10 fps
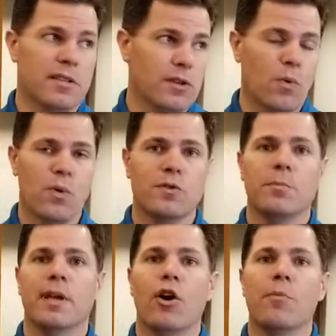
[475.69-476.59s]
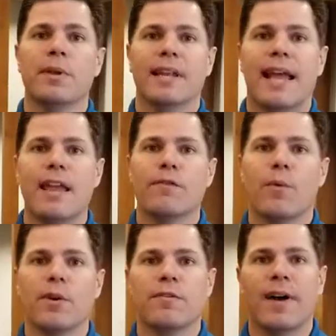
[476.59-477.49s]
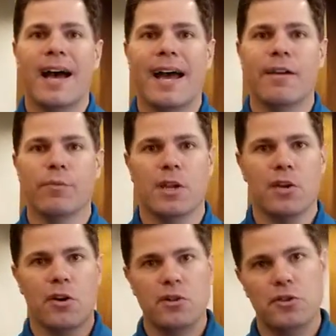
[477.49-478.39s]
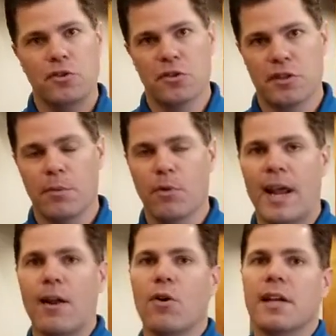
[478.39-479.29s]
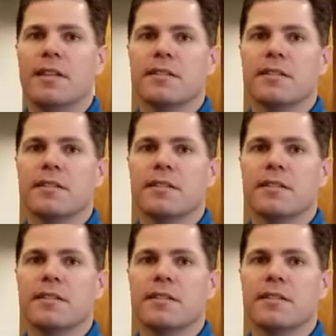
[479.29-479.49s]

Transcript: the doors will be opened at 8:45. We encourage you to just come right on into the